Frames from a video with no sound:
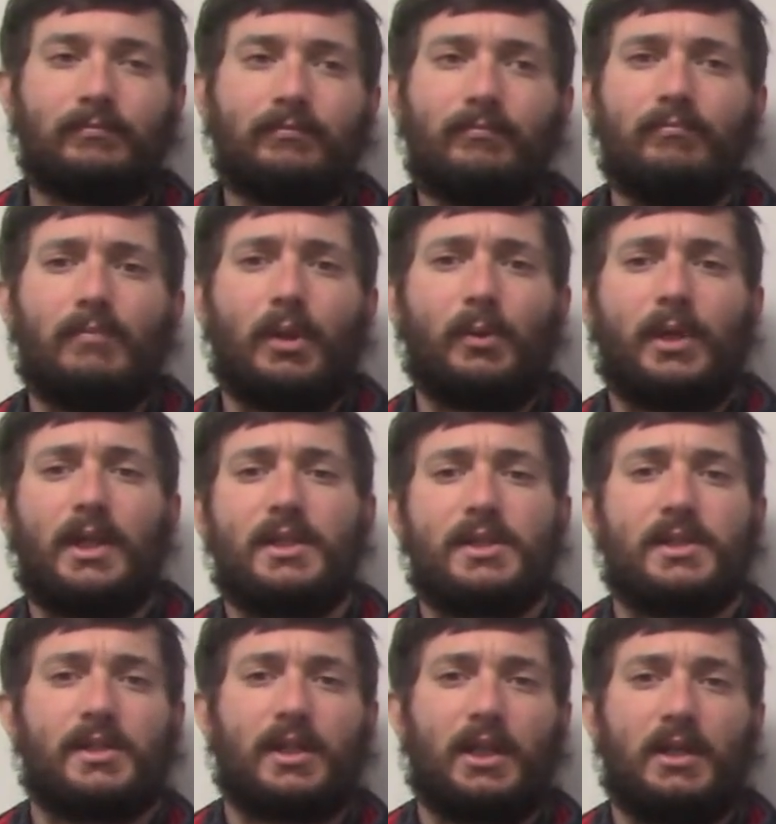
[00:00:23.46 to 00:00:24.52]
But we're going to
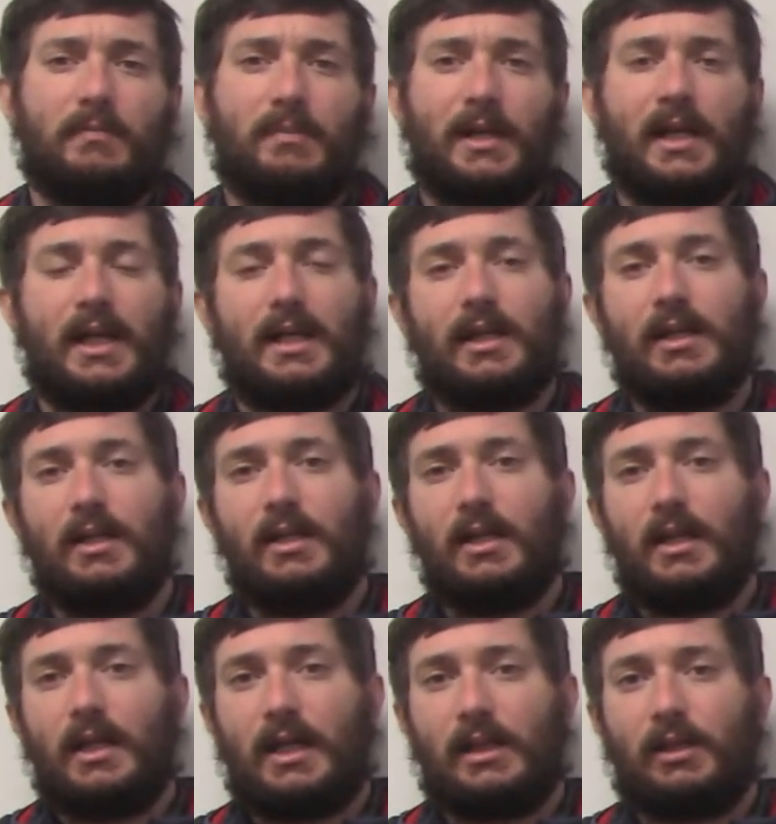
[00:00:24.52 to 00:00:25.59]
start by
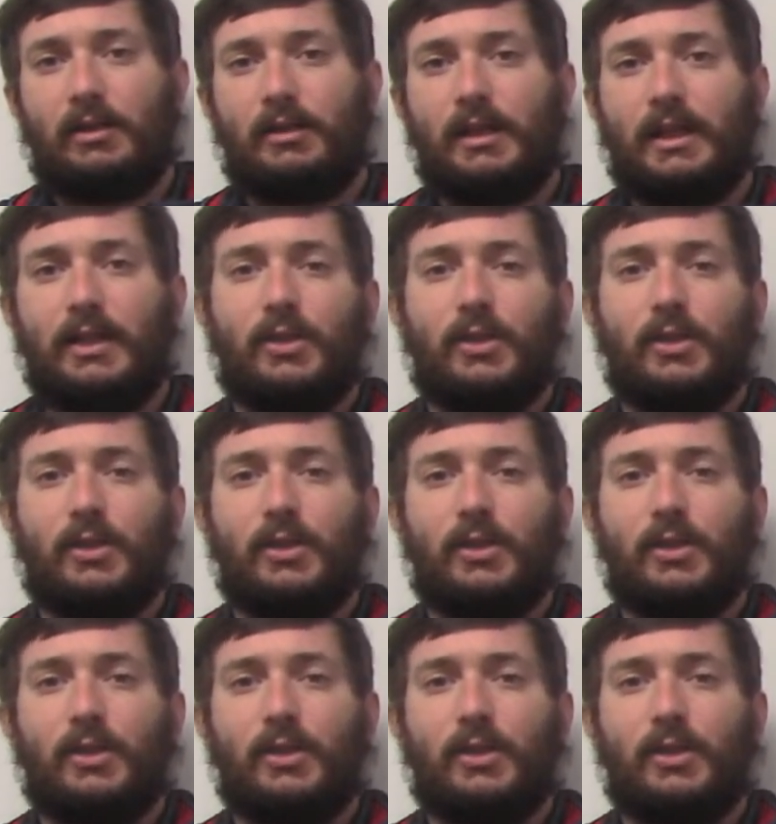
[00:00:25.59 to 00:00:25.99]
learning